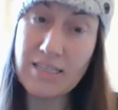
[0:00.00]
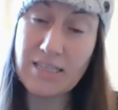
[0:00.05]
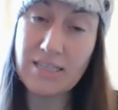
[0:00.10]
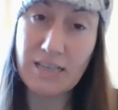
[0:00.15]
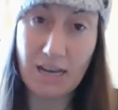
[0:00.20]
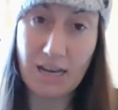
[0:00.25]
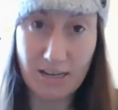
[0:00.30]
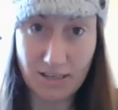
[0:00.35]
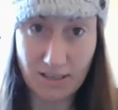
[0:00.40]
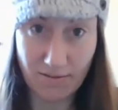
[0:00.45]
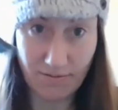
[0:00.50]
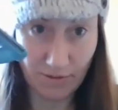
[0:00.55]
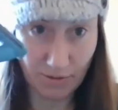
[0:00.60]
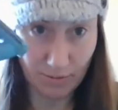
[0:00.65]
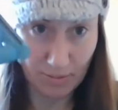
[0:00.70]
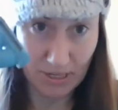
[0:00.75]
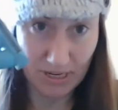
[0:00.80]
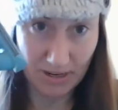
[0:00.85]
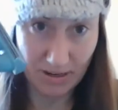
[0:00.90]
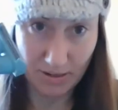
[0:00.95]
size
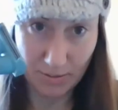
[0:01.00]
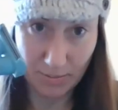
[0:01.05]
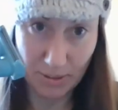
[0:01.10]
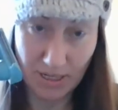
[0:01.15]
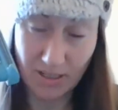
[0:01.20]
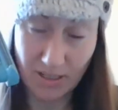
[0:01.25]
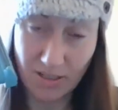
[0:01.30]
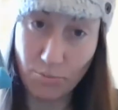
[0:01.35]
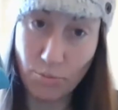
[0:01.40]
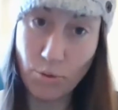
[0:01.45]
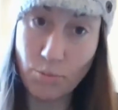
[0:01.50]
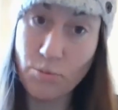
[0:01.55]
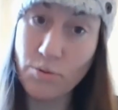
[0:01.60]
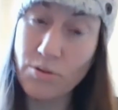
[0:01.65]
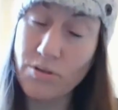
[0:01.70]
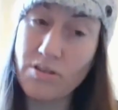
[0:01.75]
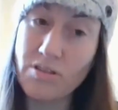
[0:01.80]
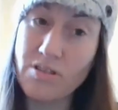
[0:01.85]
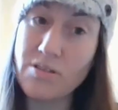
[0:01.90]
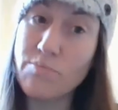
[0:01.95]
Furminator because Boo Boo
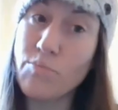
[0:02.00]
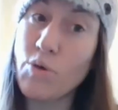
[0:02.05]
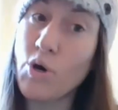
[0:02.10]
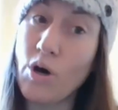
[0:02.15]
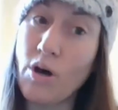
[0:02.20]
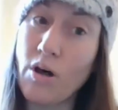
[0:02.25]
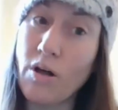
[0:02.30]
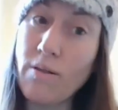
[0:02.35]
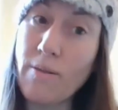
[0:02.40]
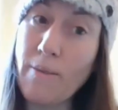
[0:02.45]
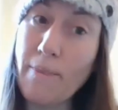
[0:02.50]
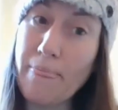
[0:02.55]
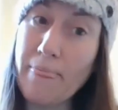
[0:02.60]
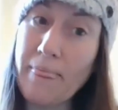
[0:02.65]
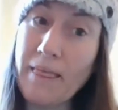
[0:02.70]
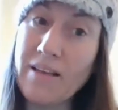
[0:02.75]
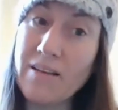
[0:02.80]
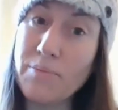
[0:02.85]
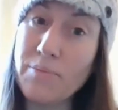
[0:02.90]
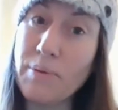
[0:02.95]
is small
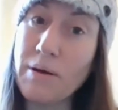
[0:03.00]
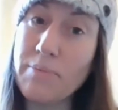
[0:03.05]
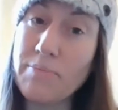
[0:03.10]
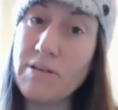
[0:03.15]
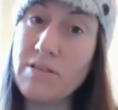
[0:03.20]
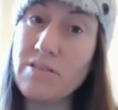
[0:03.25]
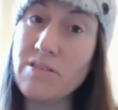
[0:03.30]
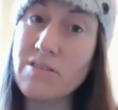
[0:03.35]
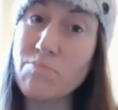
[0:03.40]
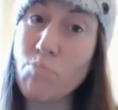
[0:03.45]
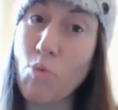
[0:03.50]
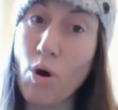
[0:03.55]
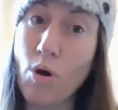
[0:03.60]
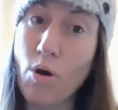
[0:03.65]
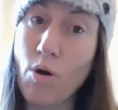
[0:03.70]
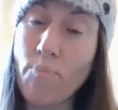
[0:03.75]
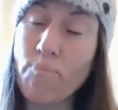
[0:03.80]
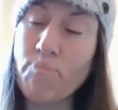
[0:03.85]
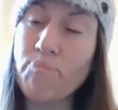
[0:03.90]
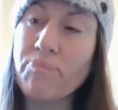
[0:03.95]
and the puppy is
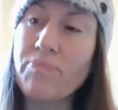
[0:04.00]
small.